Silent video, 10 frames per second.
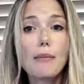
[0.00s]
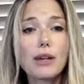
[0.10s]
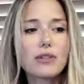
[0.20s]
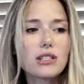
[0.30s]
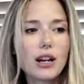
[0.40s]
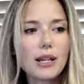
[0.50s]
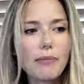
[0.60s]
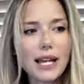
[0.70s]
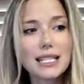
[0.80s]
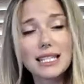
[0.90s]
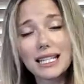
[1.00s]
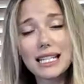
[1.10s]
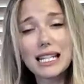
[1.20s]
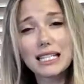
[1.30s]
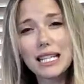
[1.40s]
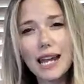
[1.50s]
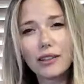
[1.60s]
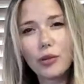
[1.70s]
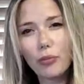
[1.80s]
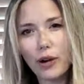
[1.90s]
It was started by Sydney and
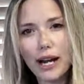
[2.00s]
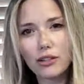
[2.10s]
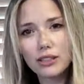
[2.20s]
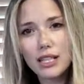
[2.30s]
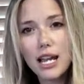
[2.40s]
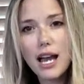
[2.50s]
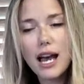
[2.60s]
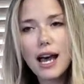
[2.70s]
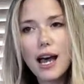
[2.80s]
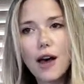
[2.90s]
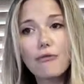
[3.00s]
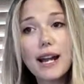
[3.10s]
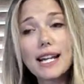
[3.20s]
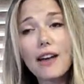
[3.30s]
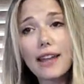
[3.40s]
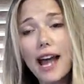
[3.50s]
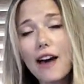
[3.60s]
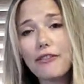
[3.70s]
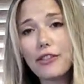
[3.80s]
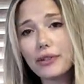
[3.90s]
Taylor Brown. Right now they
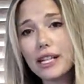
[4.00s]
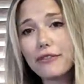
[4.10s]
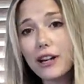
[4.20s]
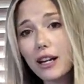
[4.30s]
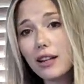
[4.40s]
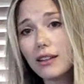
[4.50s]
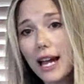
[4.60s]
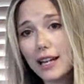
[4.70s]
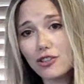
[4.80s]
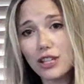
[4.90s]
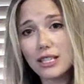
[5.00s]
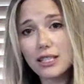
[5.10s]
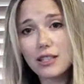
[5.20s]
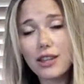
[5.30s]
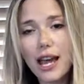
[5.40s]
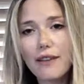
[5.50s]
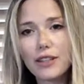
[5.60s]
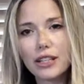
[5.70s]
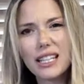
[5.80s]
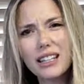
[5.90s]
have 3 different collections. So they have
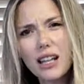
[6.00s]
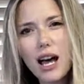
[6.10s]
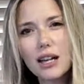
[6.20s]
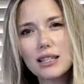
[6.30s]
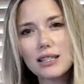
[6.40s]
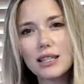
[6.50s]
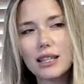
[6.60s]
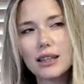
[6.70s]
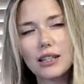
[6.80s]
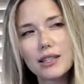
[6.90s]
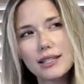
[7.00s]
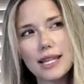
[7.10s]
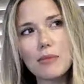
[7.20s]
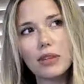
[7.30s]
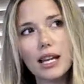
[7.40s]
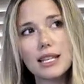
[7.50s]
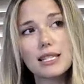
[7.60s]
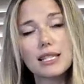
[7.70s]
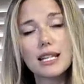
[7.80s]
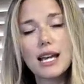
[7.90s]
their Inlux, their
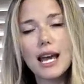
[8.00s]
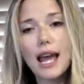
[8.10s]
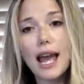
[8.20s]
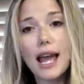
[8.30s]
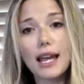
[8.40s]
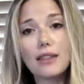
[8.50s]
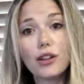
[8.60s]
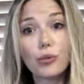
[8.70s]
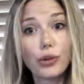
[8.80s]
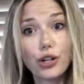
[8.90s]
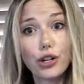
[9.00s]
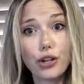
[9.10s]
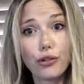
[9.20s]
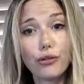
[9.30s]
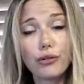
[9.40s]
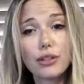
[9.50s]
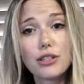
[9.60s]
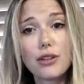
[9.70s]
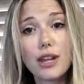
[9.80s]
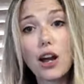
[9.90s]
Seamless, and their Renew.
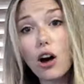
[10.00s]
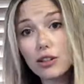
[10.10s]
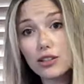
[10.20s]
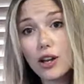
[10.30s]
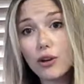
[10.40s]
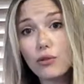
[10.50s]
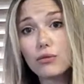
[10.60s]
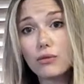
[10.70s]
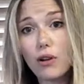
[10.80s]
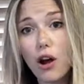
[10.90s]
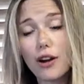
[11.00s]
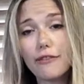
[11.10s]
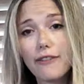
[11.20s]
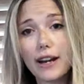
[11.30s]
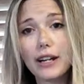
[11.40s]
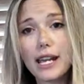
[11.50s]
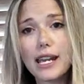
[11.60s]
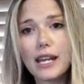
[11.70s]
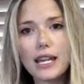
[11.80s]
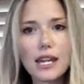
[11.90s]
So also are
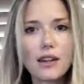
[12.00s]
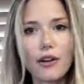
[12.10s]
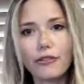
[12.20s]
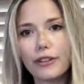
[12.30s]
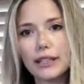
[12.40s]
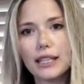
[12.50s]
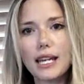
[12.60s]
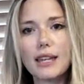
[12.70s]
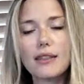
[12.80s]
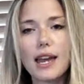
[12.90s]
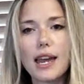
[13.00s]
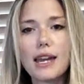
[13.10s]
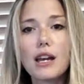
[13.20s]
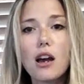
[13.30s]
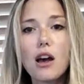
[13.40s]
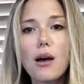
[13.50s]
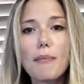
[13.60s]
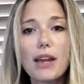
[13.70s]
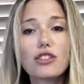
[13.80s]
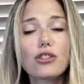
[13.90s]
very eco-friendly. They
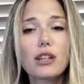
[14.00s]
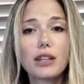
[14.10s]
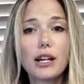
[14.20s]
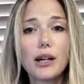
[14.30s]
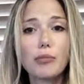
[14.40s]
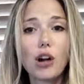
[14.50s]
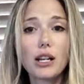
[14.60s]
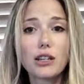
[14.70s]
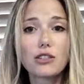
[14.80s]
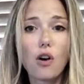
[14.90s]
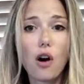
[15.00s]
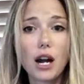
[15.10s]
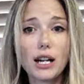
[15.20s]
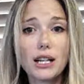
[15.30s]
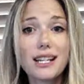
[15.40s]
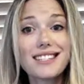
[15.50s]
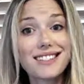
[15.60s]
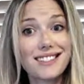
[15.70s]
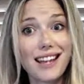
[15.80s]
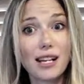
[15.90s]
make sure that their products are
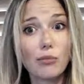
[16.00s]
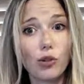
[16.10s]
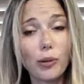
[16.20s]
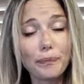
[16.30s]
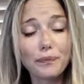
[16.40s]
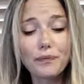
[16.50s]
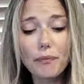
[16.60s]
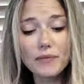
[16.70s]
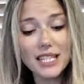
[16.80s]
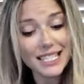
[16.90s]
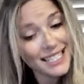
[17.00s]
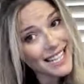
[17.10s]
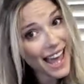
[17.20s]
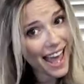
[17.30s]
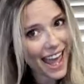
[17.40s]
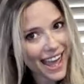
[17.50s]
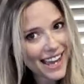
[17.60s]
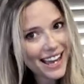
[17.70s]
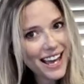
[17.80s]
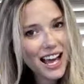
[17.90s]
sustainable.
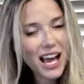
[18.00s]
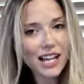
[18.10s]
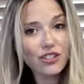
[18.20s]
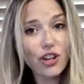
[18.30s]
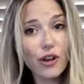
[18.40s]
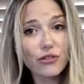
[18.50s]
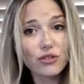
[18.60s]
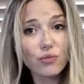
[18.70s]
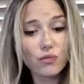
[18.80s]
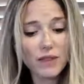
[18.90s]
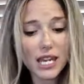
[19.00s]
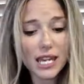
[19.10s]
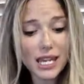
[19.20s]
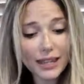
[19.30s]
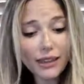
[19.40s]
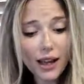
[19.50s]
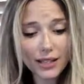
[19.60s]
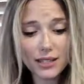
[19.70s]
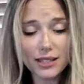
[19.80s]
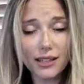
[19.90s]
Today, I chose the
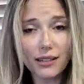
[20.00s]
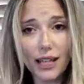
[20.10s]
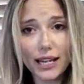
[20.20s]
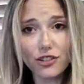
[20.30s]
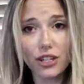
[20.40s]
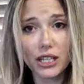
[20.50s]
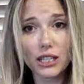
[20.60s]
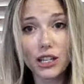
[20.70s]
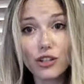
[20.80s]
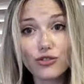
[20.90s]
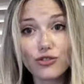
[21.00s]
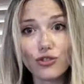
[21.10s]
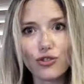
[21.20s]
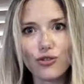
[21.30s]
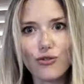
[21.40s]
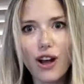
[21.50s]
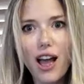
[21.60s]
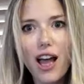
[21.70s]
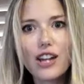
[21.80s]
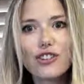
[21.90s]
Inlux collection to
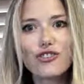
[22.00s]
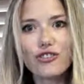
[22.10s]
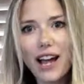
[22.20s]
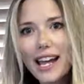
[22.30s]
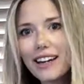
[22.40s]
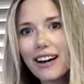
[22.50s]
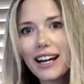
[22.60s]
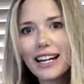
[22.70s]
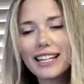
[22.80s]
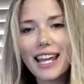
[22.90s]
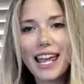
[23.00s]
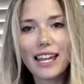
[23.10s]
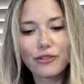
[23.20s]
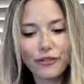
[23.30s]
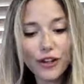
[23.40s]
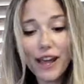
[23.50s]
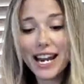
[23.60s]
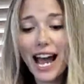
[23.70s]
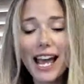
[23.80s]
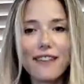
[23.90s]
try on and review, and
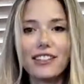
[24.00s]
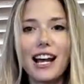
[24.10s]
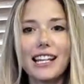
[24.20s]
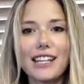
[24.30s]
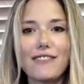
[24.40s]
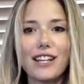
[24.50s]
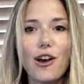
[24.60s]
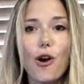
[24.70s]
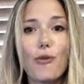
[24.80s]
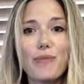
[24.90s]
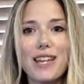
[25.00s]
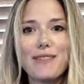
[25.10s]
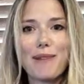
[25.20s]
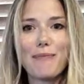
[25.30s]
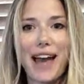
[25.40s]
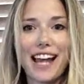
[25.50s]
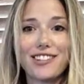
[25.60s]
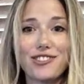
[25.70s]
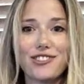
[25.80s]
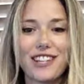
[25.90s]
I have not even opened my
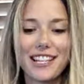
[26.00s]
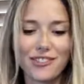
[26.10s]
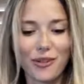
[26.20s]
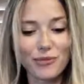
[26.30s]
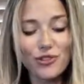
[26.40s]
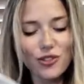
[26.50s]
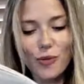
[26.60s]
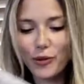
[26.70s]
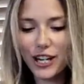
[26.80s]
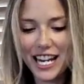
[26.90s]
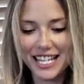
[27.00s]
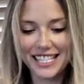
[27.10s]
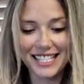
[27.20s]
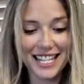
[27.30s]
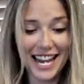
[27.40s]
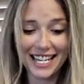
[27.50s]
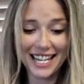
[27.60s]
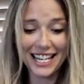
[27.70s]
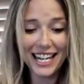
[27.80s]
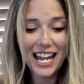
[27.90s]
packages yet, so I'm super excited.